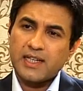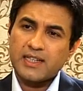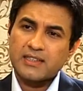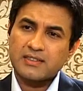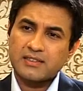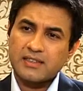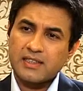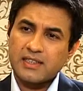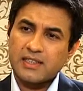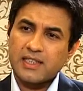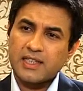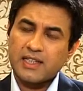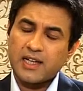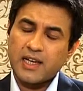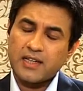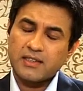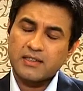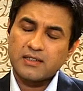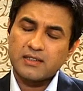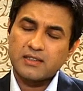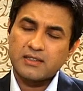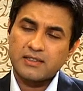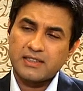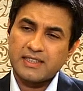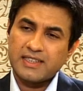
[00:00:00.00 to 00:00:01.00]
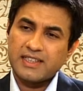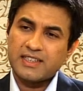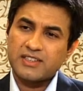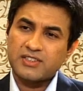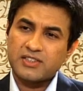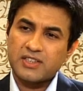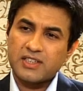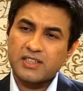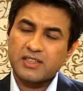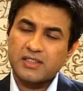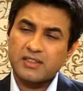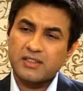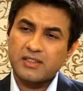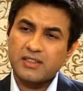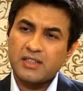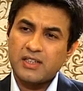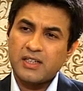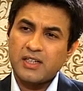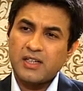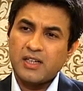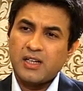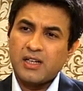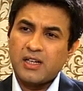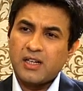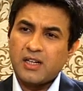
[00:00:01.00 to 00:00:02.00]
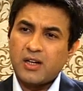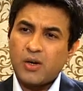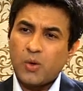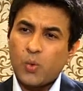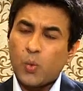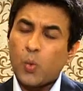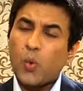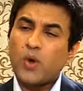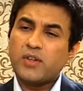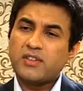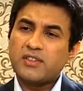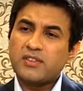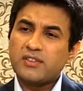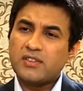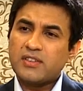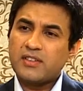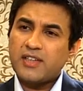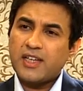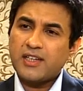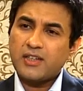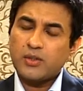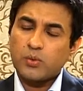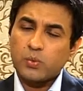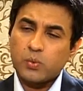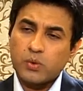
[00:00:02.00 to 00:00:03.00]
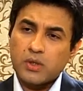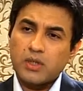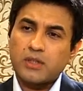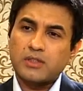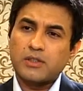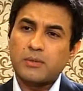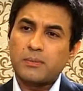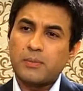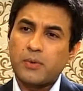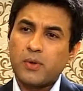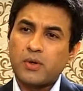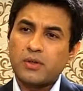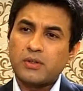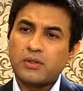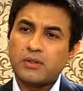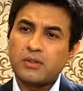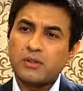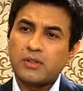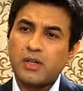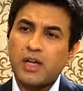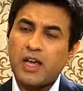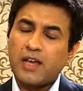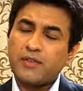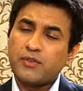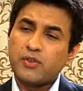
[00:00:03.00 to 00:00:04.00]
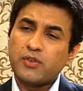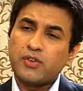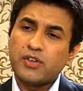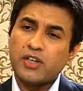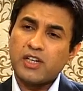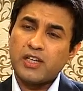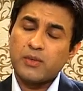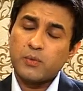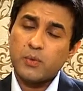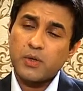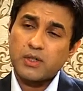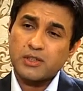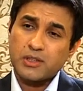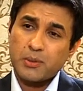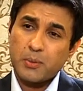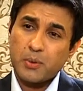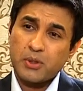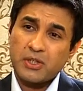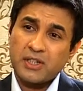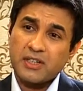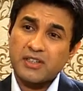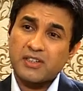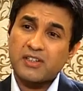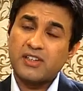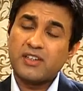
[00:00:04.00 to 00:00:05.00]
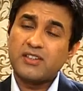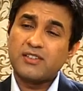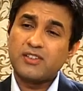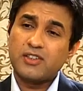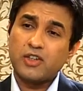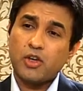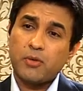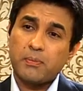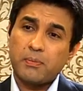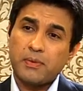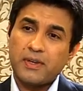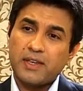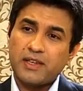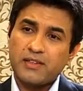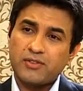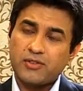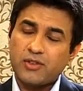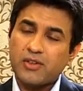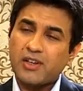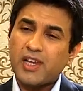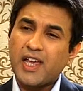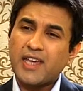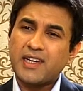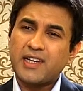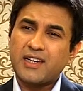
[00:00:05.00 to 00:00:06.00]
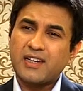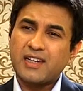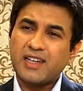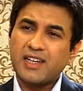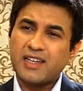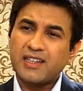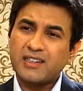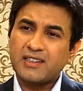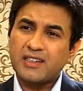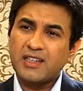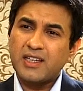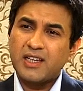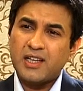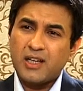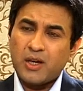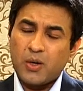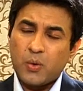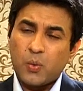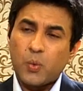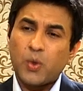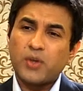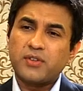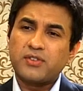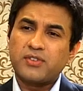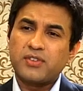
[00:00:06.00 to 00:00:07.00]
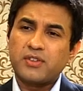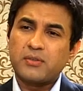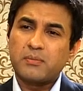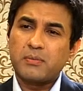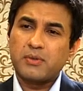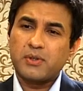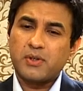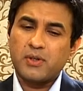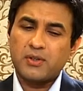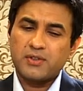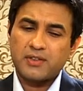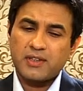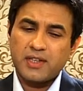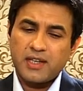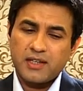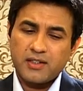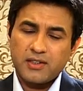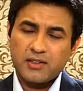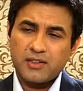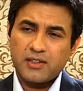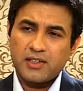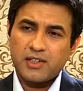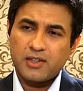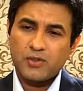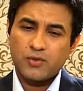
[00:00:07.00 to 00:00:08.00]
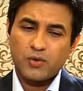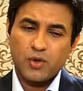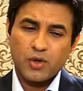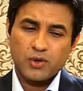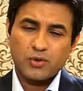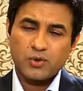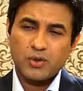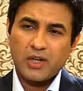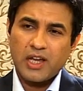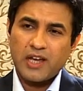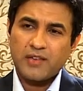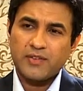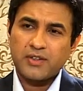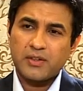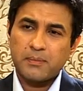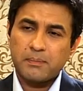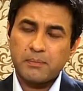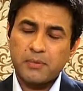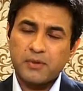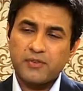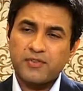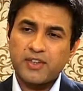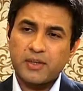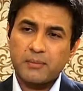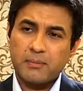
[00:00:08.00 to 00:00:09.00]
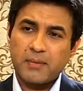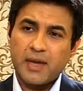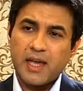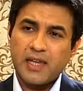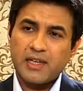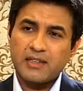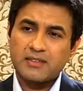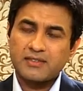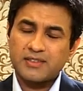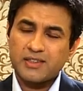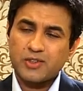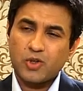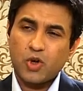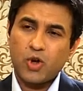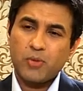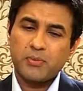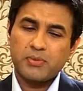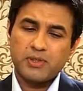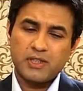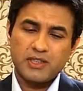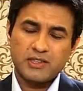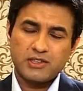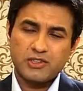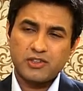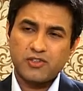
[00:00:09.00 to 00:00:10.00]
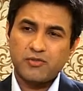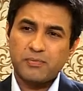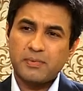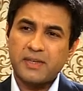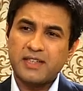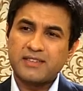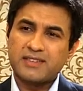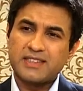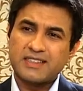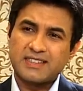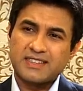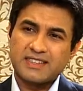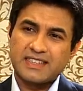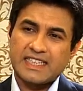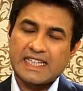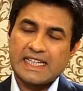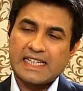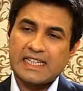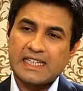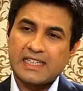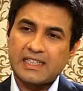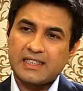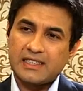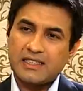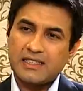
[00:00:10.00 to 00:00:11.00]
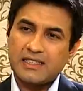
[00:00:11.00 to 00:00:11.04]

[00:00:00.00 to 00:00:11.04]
Dennis Lilly and under T.S. Shekhar, what is it that you worked upon? Have you really worked upon increasing your pace, your line and length? What's it? Because at the end of the day, you've got to have a perfect balance and combination of pace and skill.